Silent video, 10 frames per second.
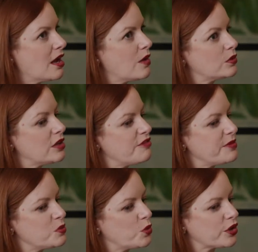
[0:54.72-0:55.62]
Well, I've
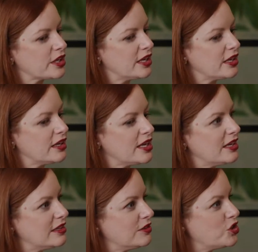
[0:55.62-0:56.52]
been working
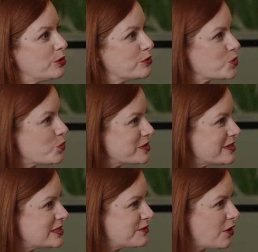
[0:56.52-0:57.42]
in human
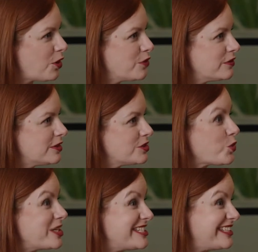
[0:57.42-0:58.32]
resources for over
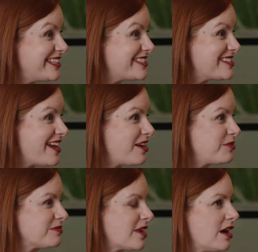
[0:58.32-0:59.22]
20 years now.